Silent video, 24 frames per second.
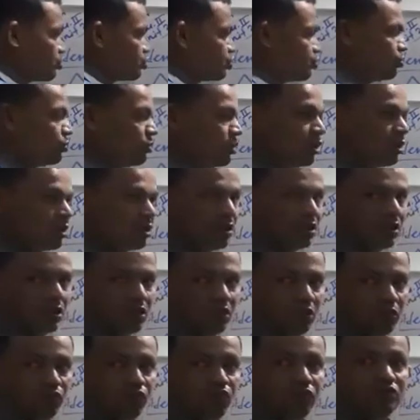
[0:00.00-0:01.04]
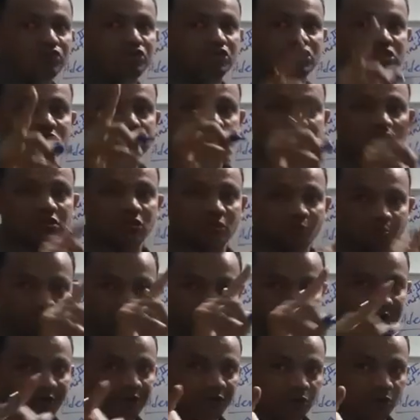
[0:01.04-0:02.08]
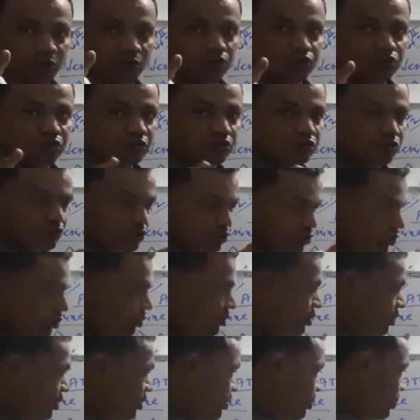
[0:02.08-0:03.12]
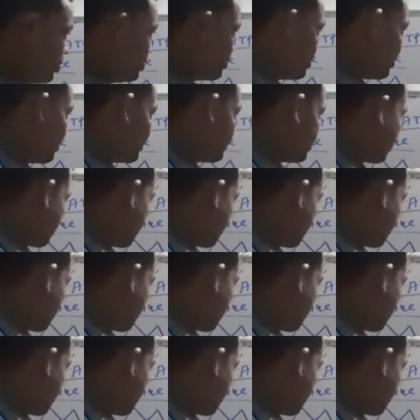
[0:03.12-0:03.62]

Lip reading: sugar, which is pentose. So it also